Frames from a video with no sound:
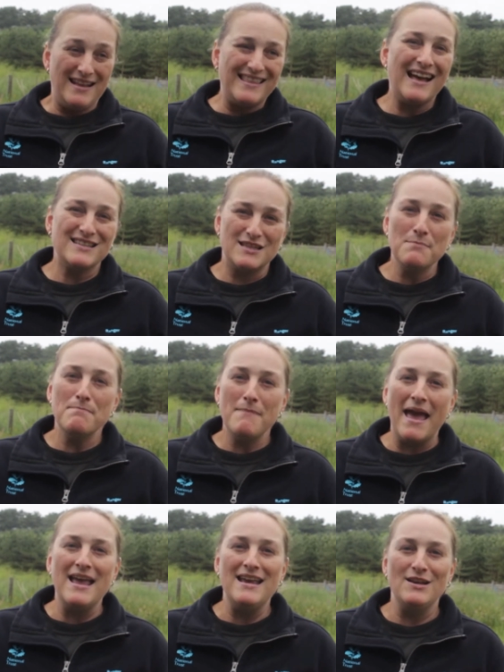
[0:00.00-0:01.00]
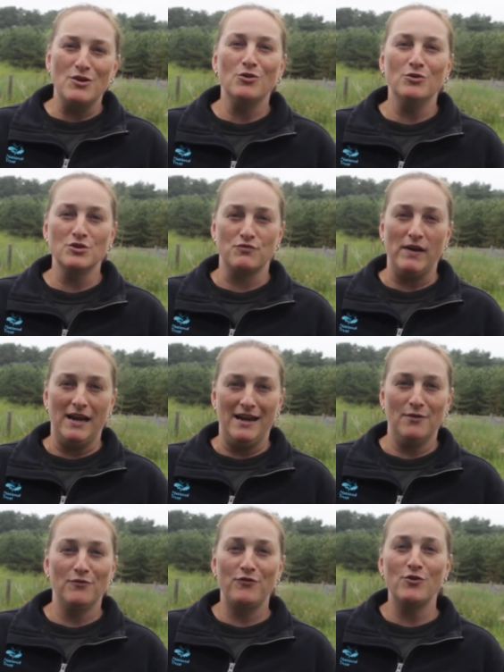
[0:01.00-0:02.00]
that's the main cause, really.
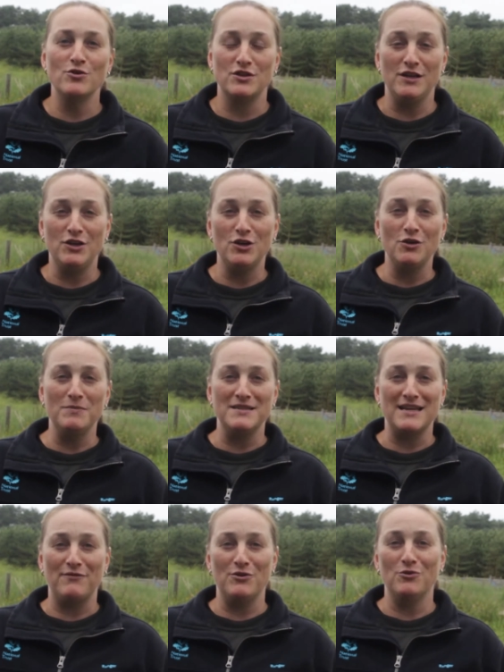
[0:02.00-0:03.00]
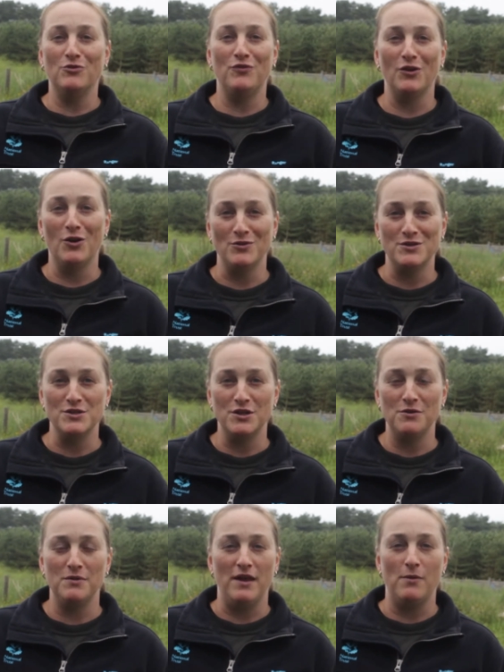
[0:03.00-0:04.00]
Unfortunately, humans have an awful lot to
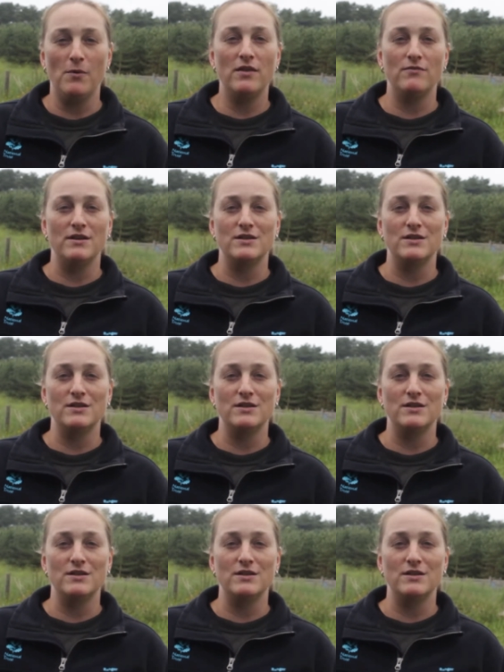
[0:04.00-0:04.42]
do with it, whether